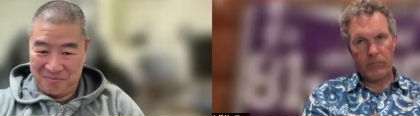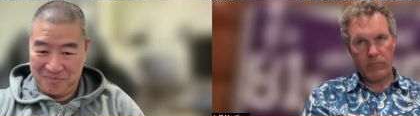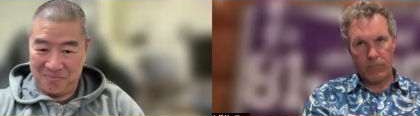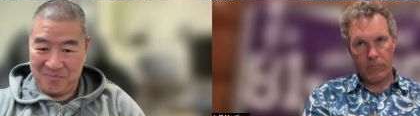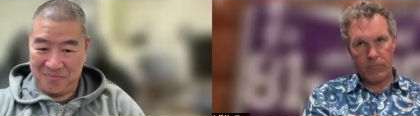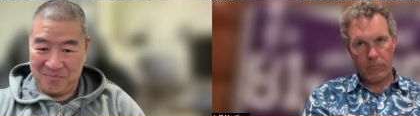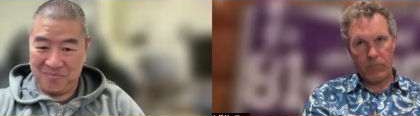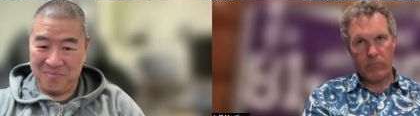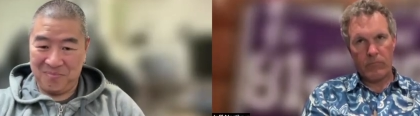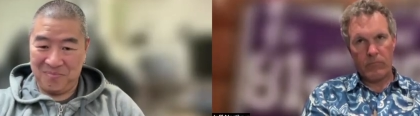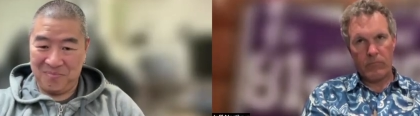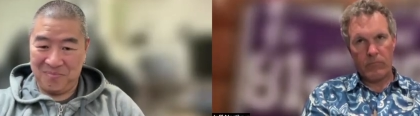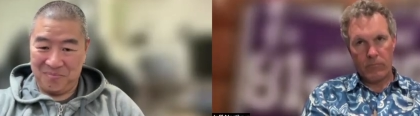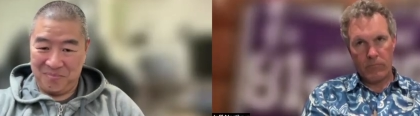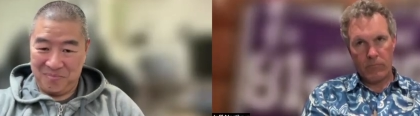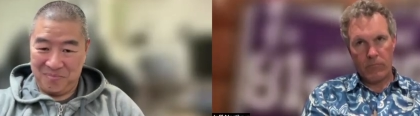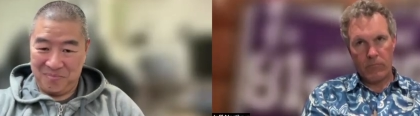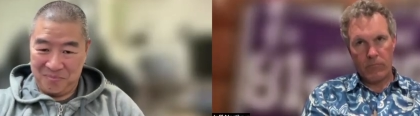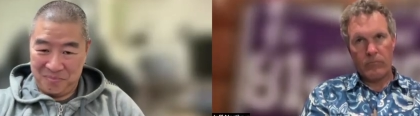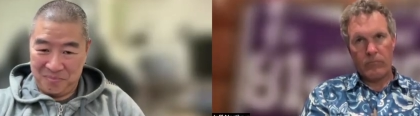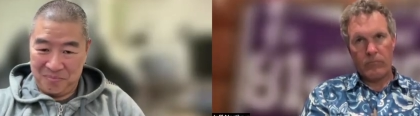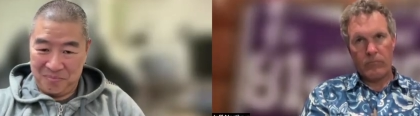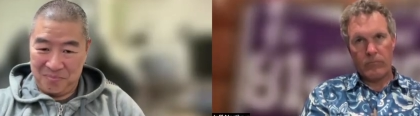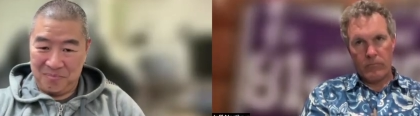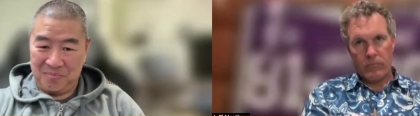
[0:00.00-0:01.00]

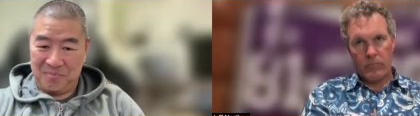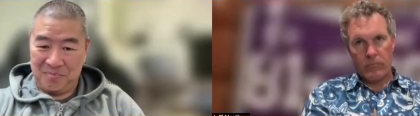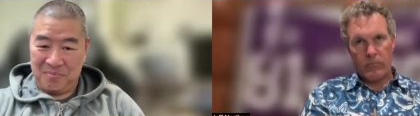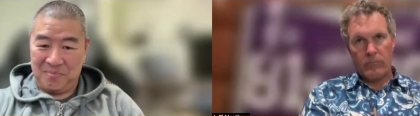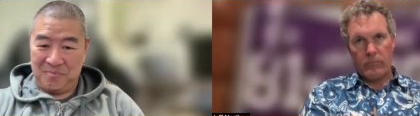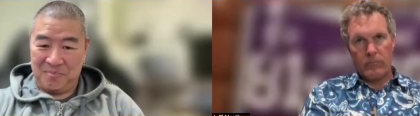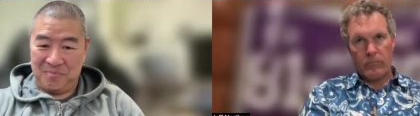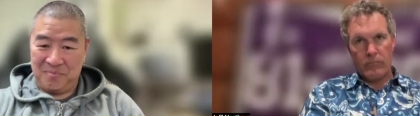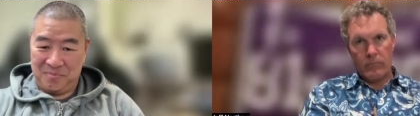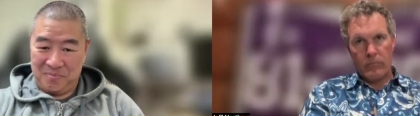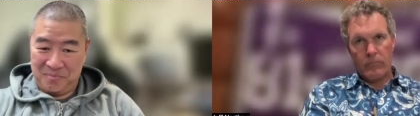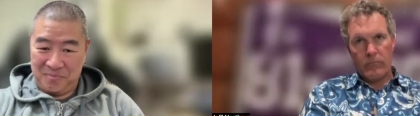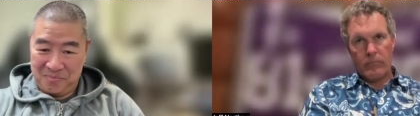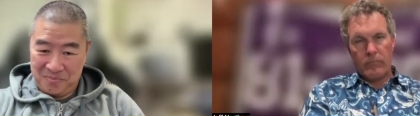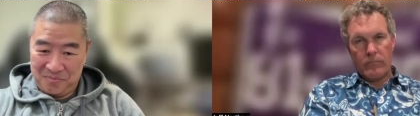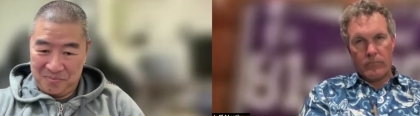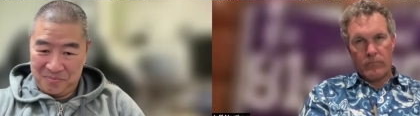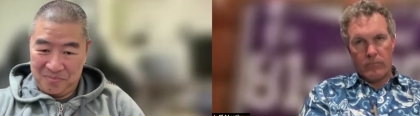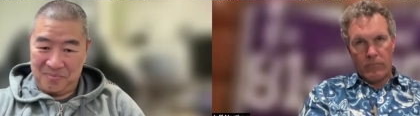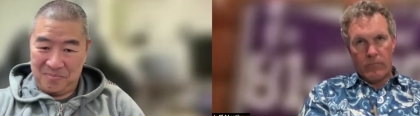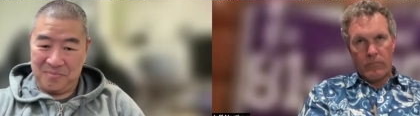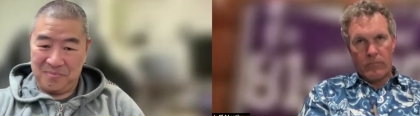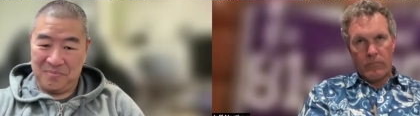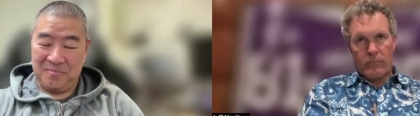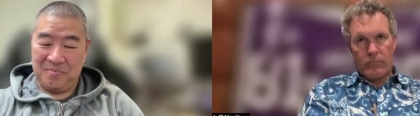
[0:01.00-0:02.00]

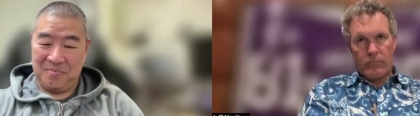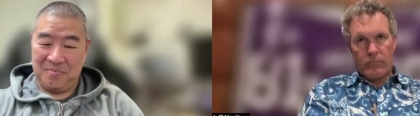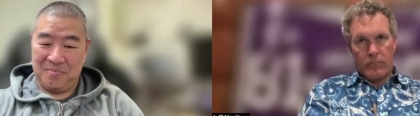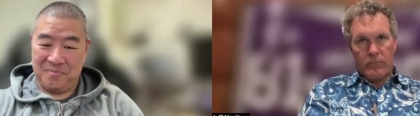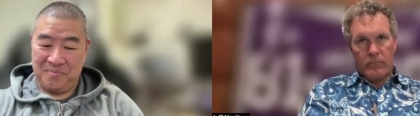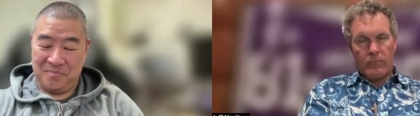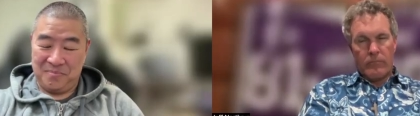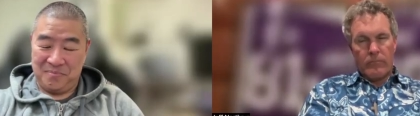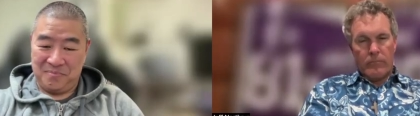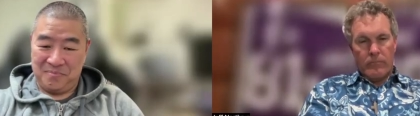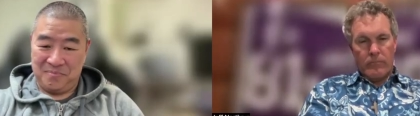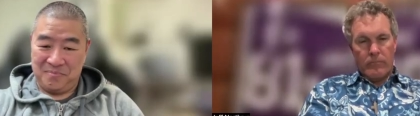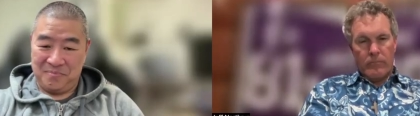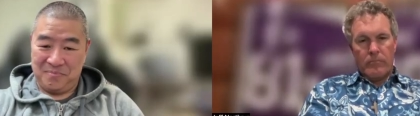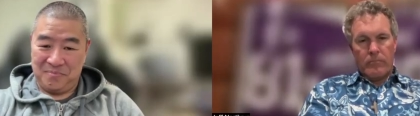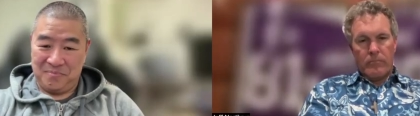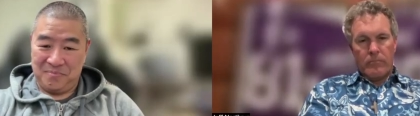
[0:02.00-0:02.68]
(silence)